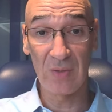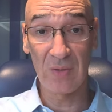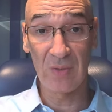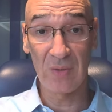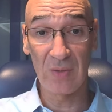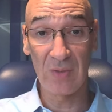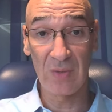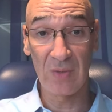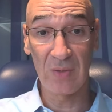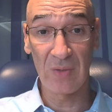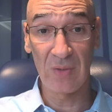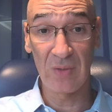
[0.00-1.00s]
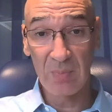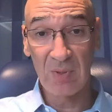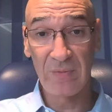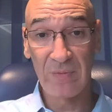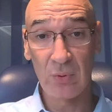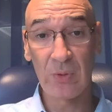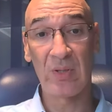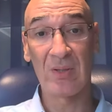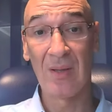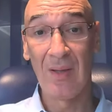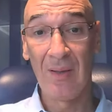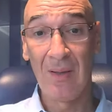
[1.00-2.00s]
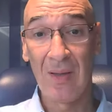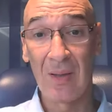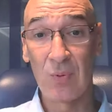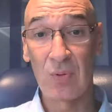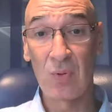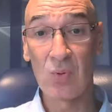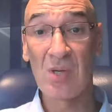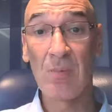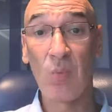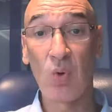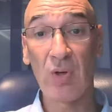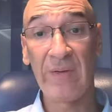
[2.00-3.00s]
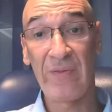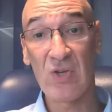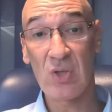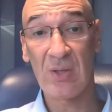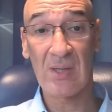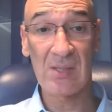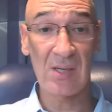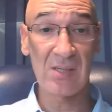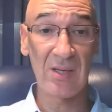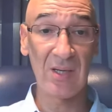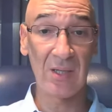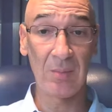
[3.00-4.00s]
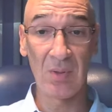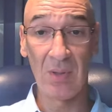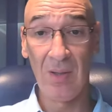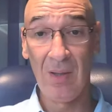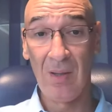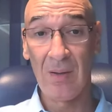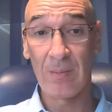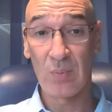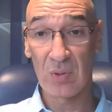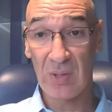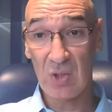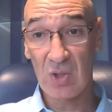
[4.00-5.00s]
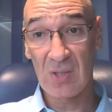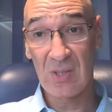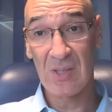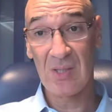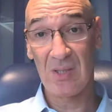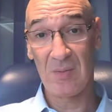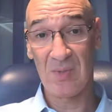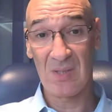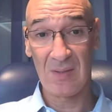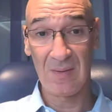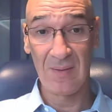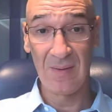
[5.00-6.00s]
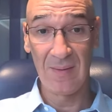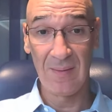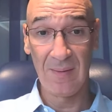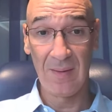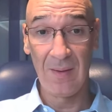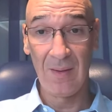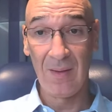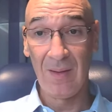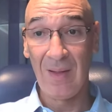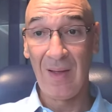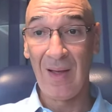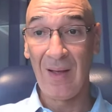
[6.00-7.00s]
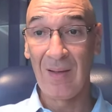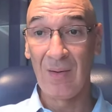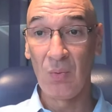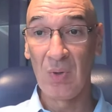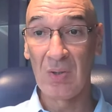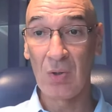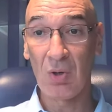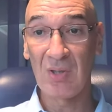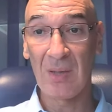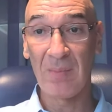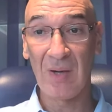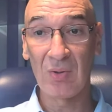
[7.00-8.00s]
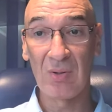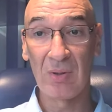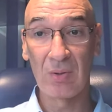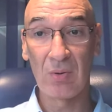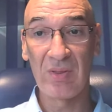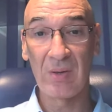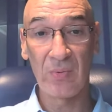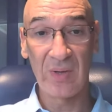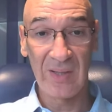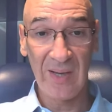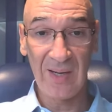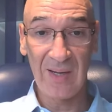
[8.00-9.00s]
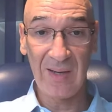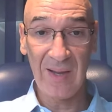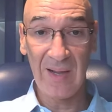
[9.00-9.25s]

The carbon footprint and producing more efficient and sustainable production systems. We talked about the growth in retail and